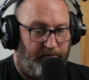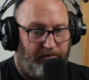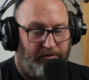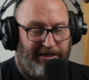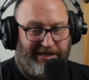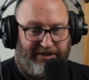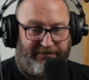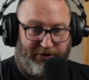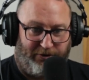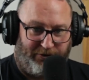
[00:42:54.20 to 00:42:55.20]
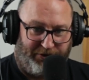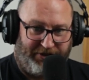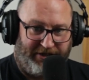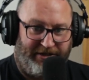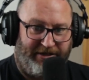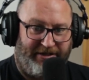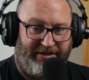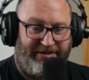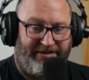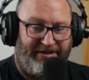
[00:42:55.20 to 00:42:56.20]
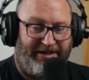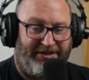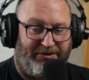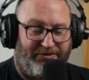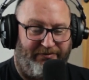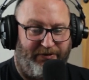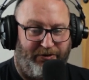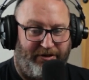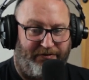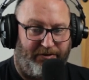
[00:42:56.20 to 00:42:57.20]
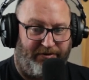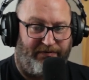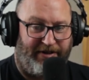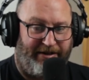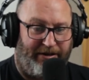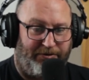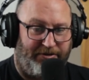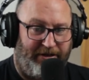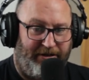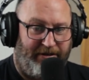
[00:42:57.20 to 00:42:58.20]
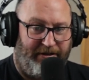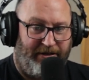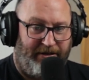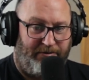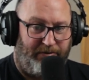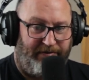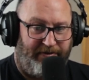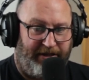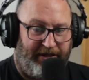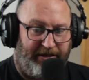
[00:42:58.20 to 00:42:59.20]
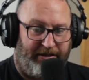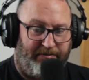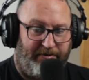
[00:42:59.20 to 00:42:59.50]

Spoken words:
of course I took some photographs of the firehouse with the